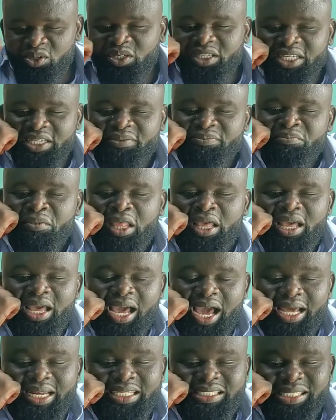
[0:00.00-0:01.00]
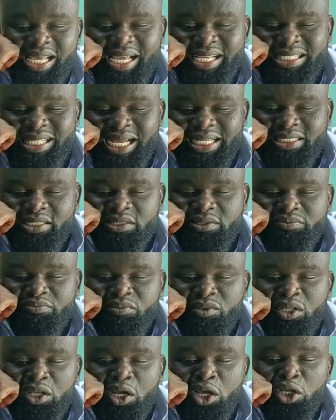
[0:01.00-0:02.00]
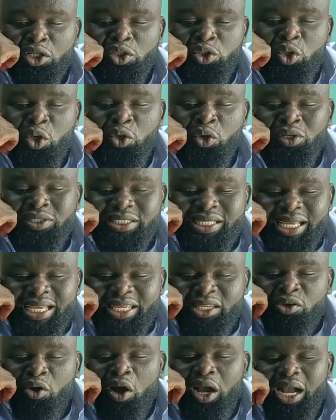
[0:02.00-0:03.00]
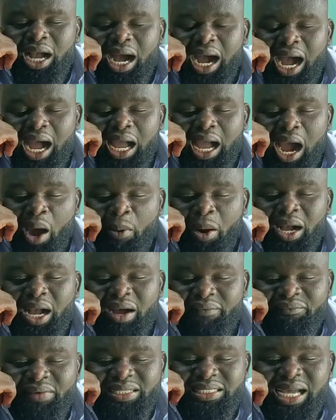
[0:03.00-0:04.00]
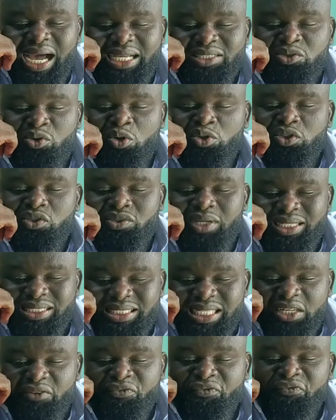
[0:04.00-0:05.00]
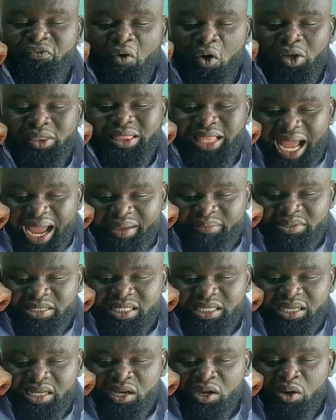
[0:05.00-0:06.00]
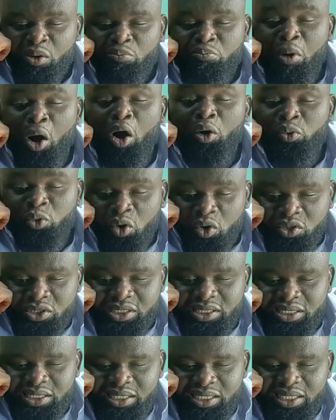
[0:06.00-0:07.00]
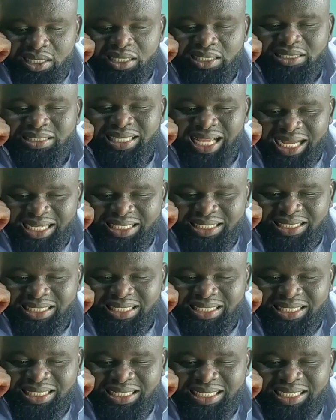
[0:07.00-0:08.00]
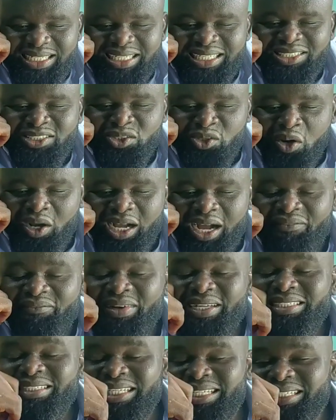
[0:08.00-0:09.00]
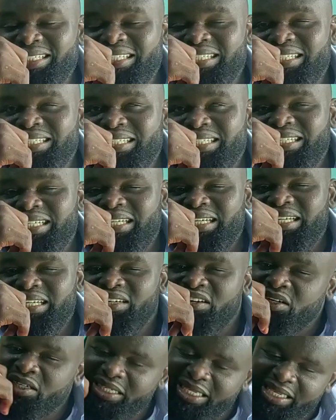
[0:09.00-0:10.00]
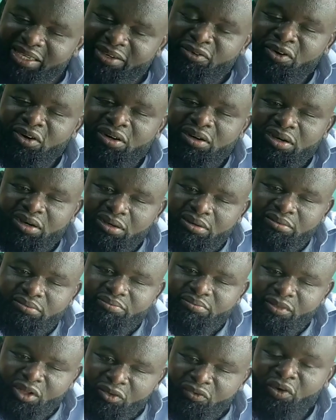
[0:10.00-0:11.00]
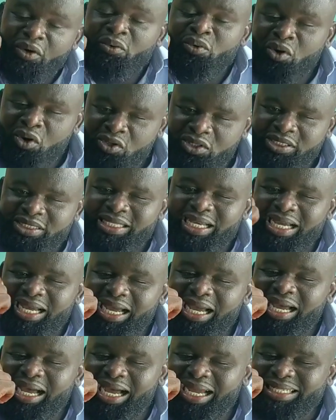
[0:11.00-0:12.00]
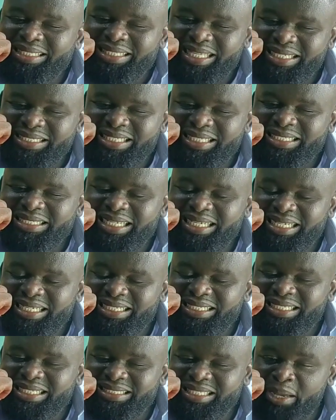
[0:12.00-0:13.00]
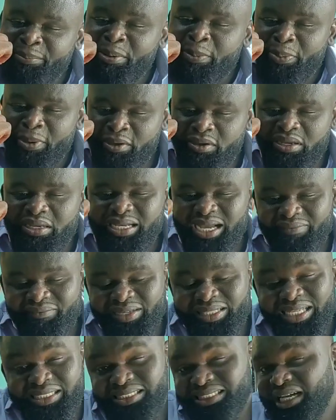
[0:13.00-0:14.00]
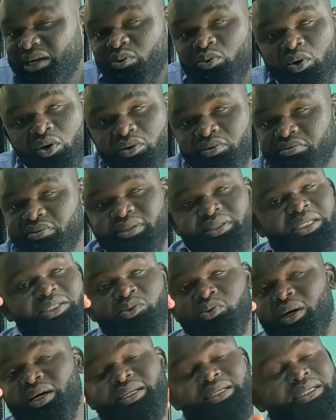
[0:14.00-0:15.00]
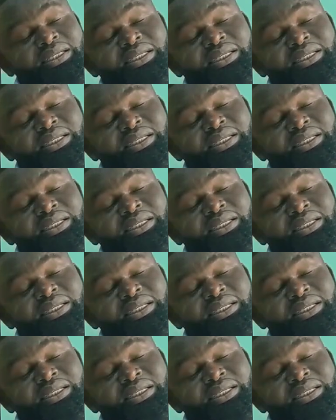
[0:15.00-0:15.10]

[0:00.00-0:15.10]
Okay. And he says that, do you think our government has constructed 4 times more roads than your government did? Okay. For roads, I think that the MPP government has done well. This one